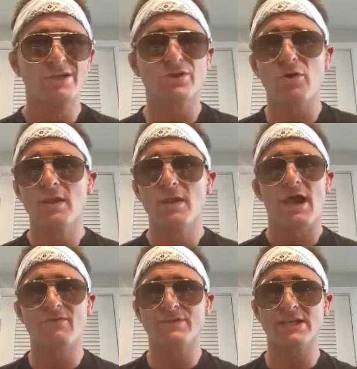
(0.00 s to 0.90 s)
So
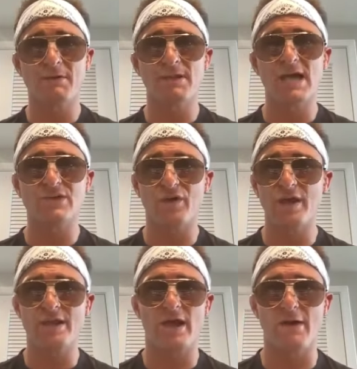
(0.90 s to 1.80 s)
ever since my last
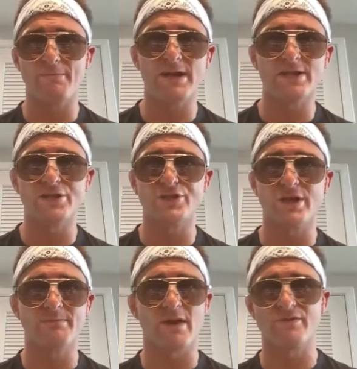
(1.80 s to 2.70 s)
fight, I've been in the
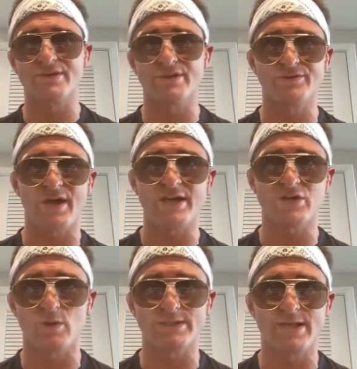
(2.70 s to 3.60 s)
gym every single day,
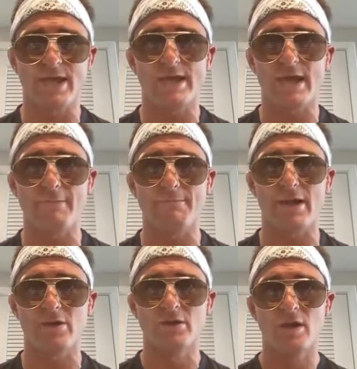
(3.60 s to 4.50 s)
twice a day, getting
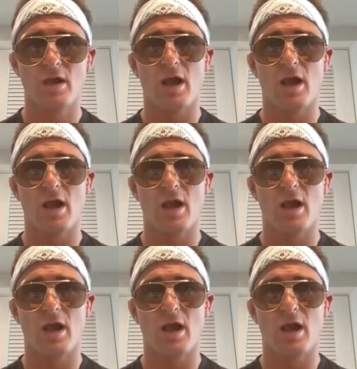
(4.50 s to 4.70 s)
better.